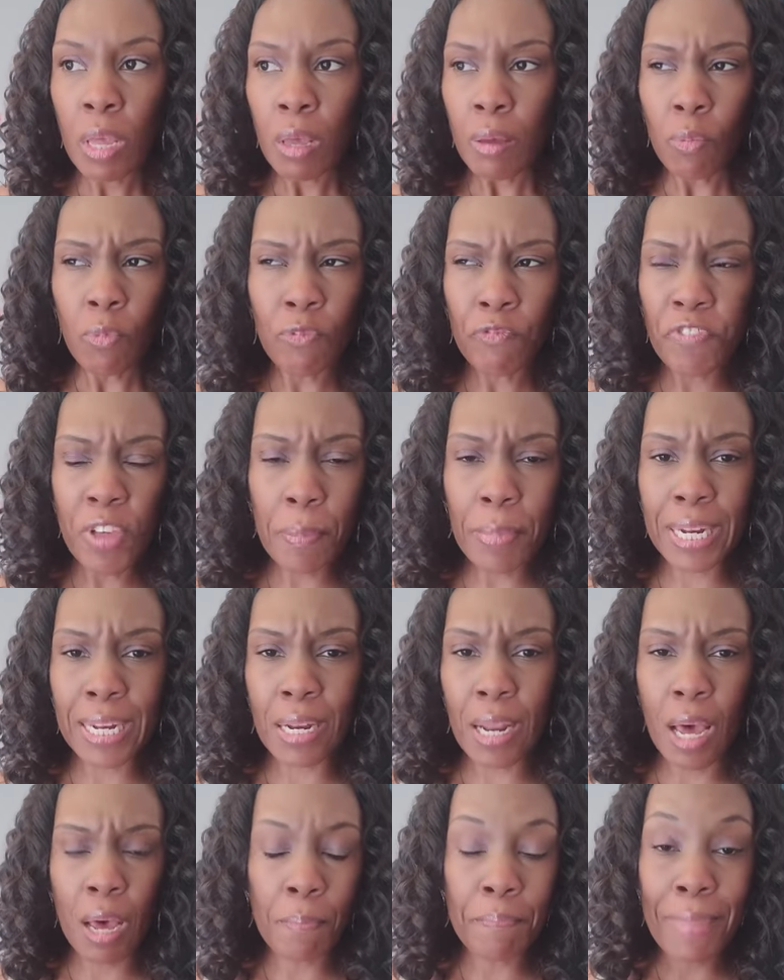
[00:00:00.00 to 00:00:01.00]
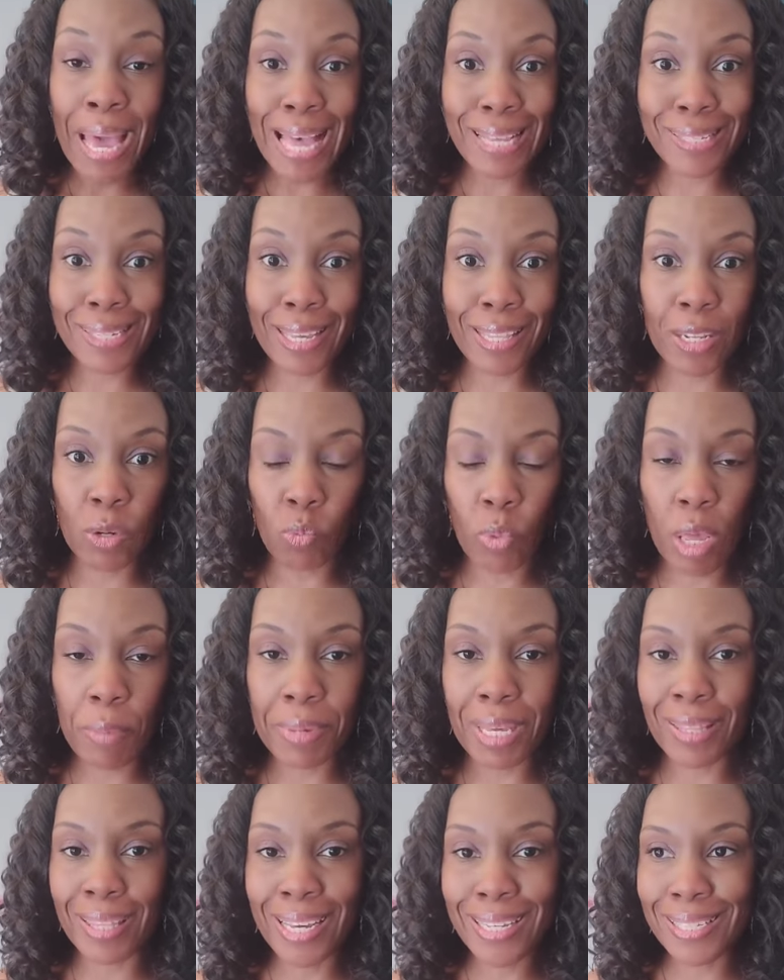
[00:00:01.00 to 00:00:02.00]
Feminine, um, masculine
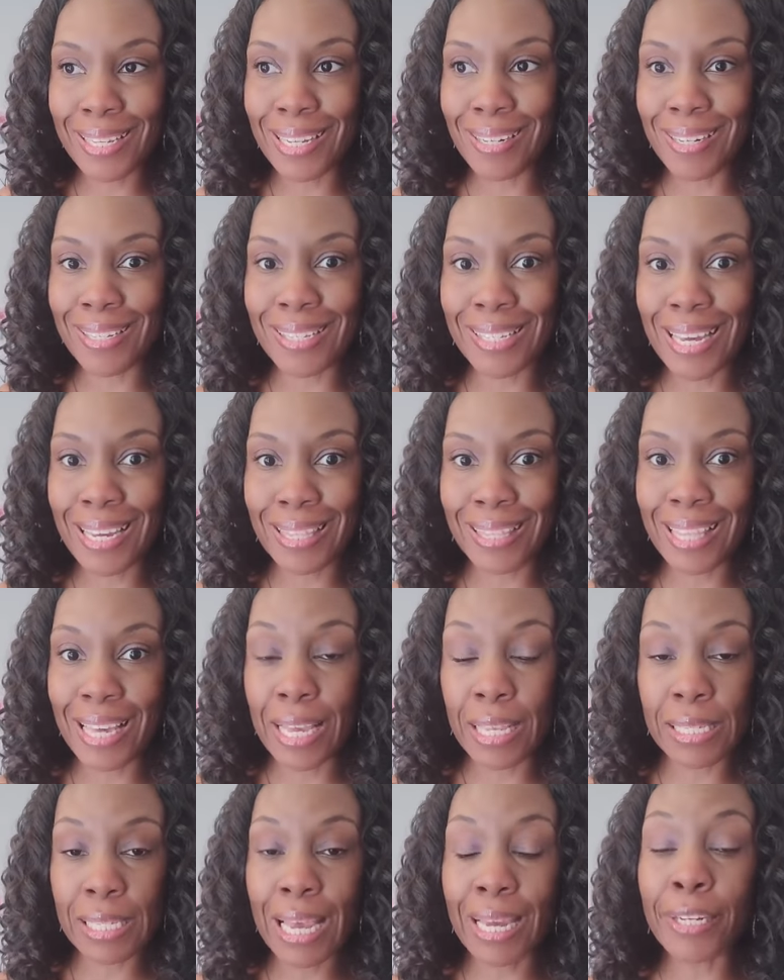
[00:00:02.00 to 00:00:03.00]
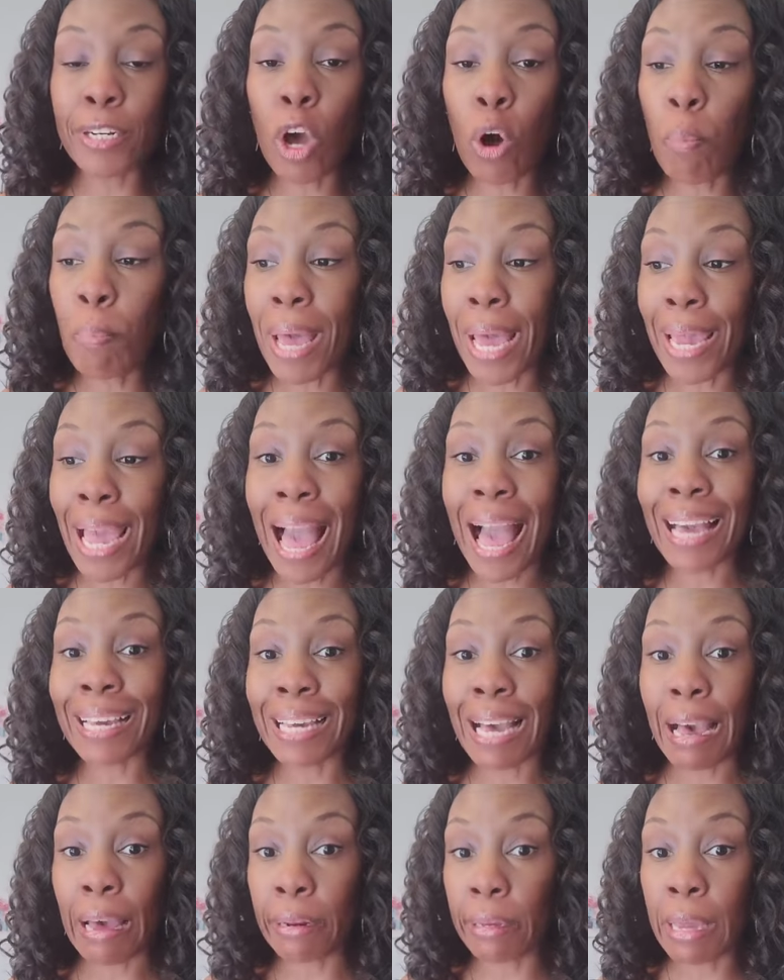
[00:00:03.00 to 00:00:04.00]
women, they tend to say things like, no, babe, I
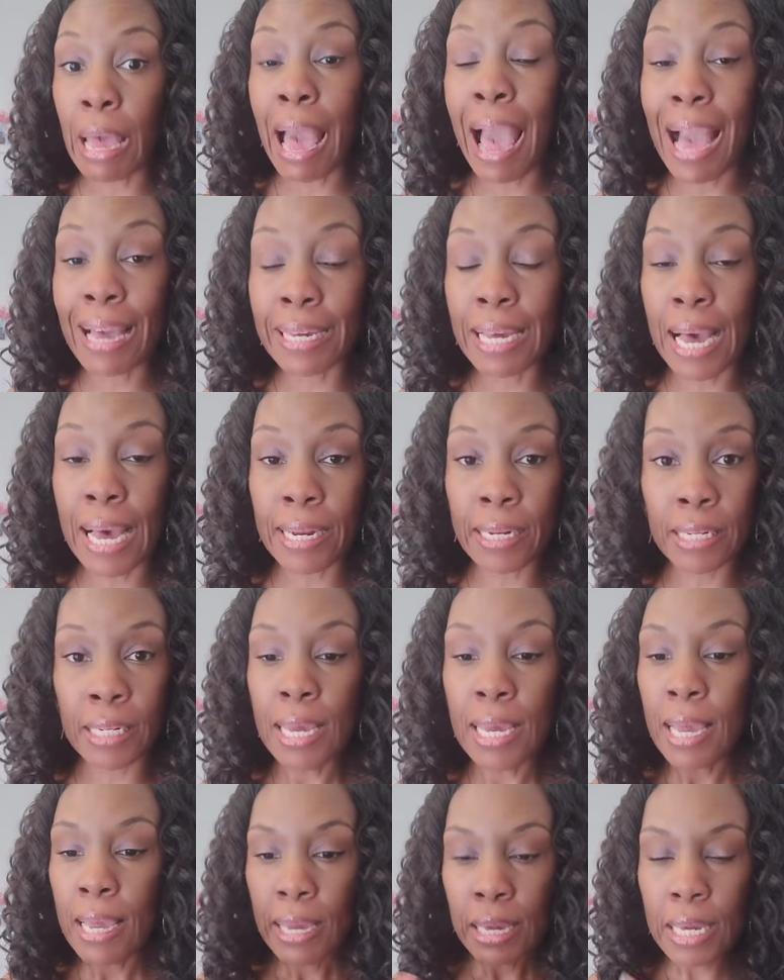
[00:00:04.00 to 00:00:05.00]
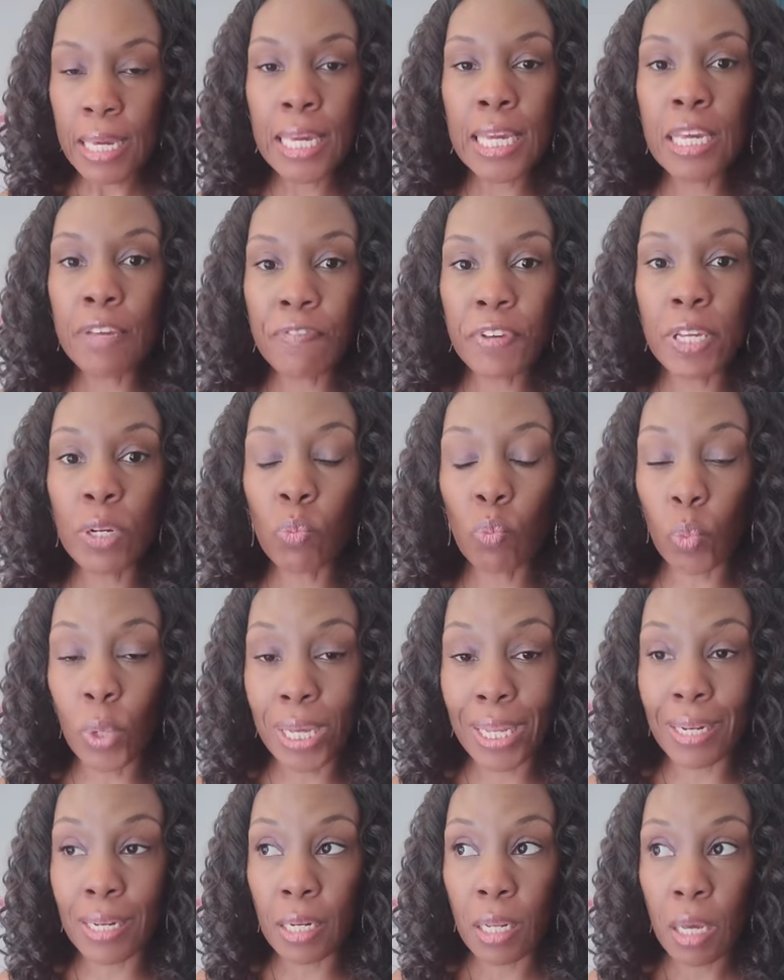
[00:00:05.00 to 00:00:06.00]
got it, I got it, even
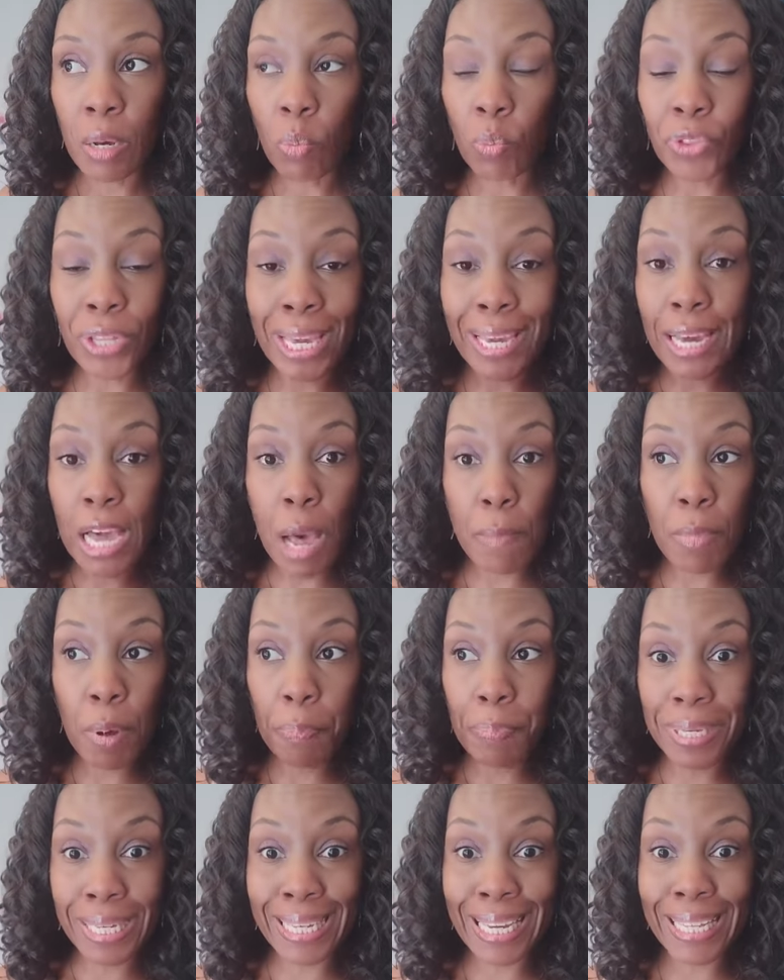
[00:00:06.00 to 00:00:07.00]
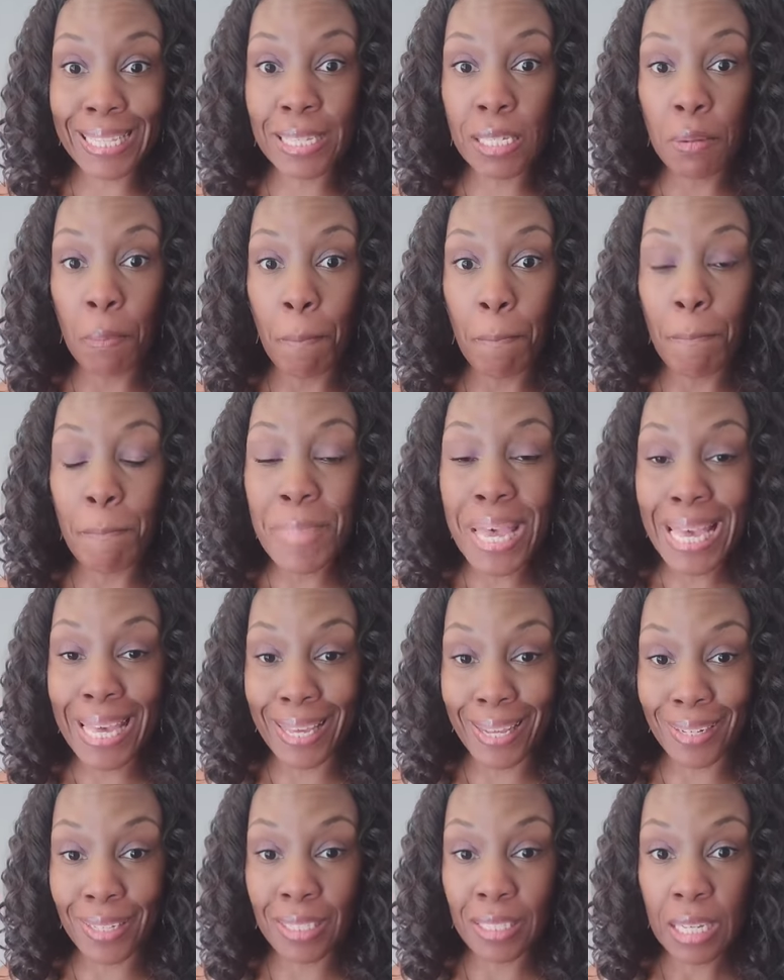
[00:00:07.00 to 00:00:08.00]
when they come up against
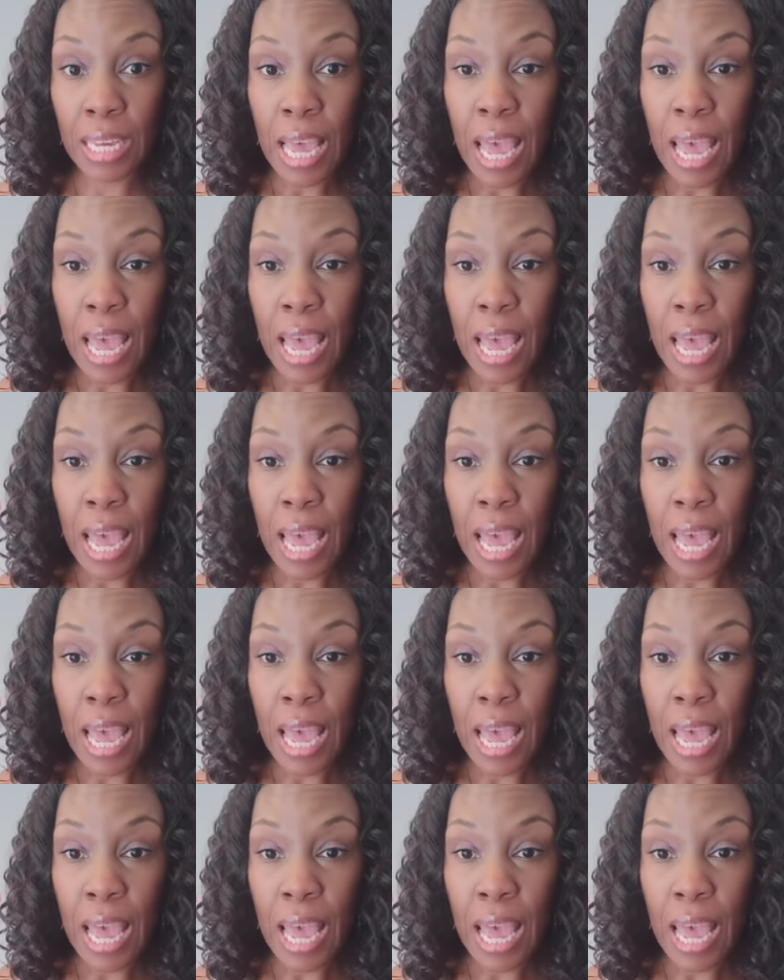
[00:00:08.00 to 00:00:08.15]
men.